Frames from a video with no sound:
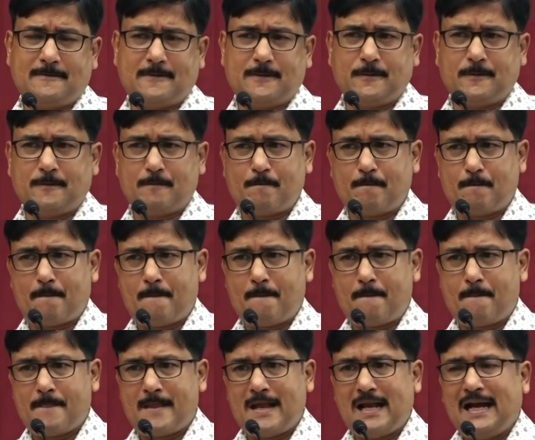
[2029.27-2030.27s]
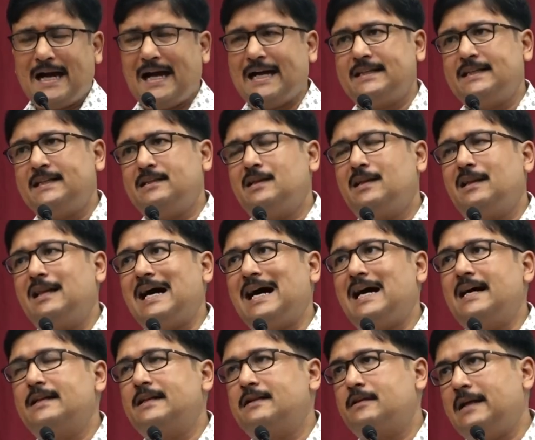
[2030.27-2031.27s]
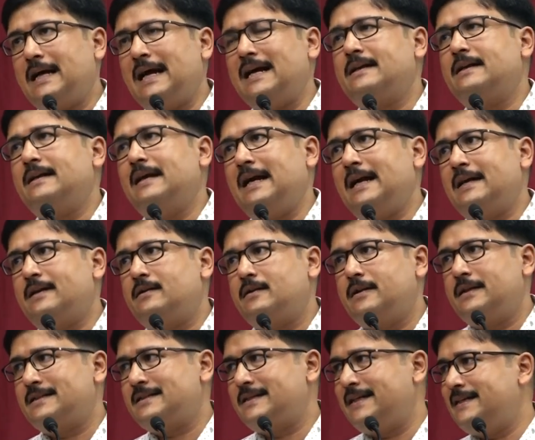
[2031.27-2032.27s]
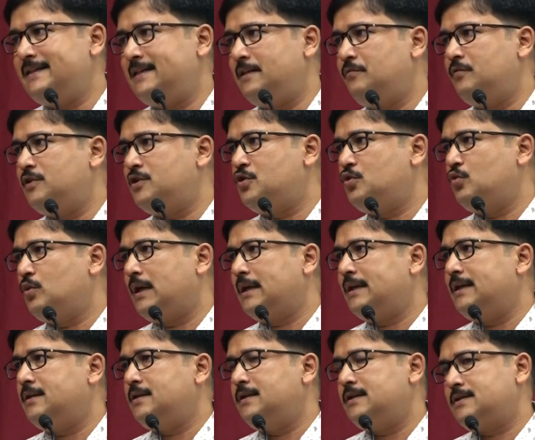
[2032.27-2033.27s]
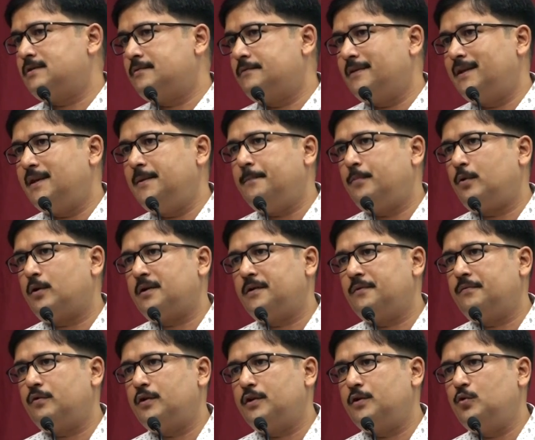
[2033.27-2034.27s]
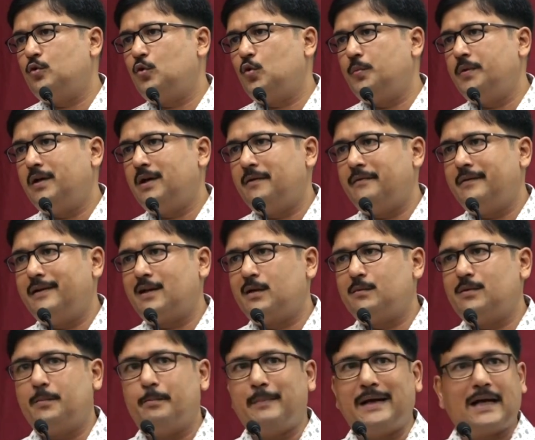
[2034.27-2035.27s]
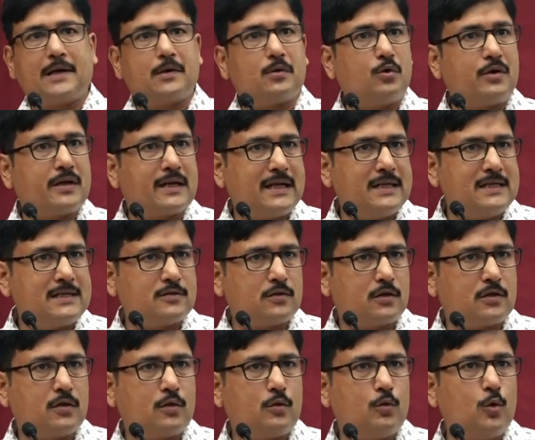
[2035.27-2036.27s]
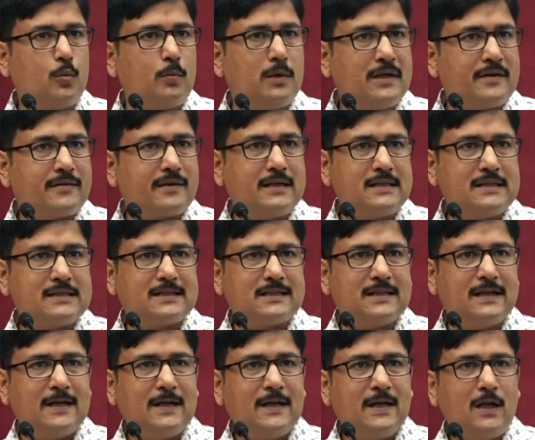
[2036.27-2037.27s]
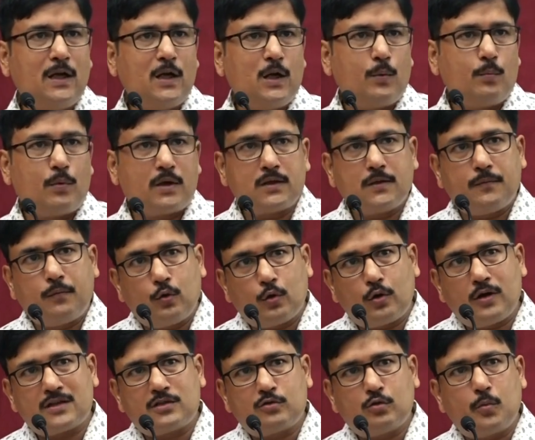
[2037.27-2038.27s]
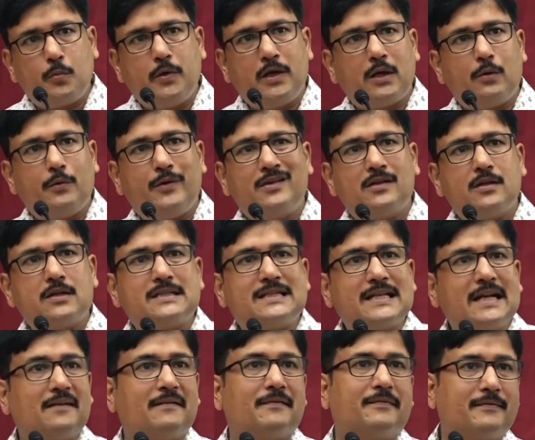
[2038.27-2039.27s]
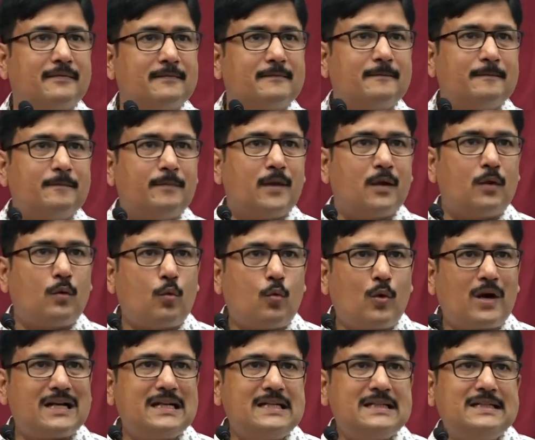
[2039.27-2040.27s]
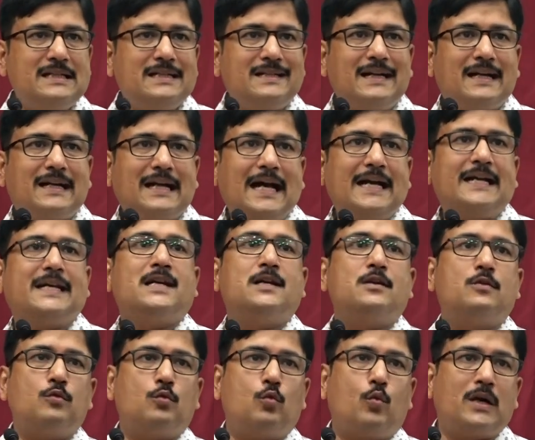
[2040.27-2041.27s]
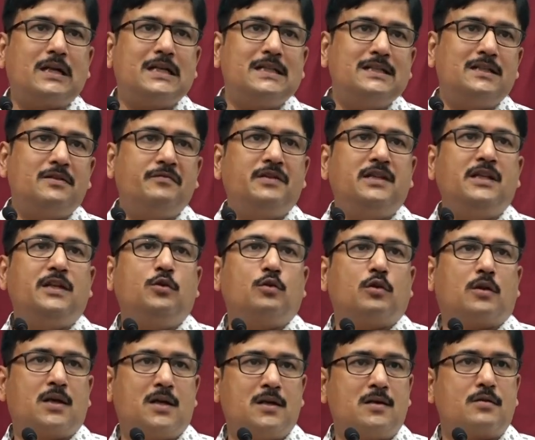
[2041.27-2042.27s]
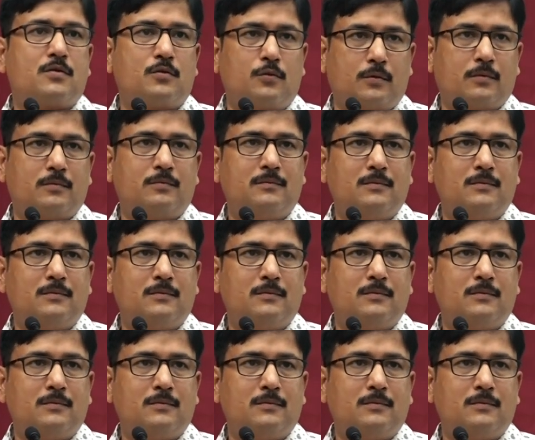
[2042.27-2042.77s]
So, I think the last... At, at the stage in which you are in, it's very important for you to be aware of the macro trends or the global trends, but the focus should be always on the self. What is it that I can do? What is it within your control?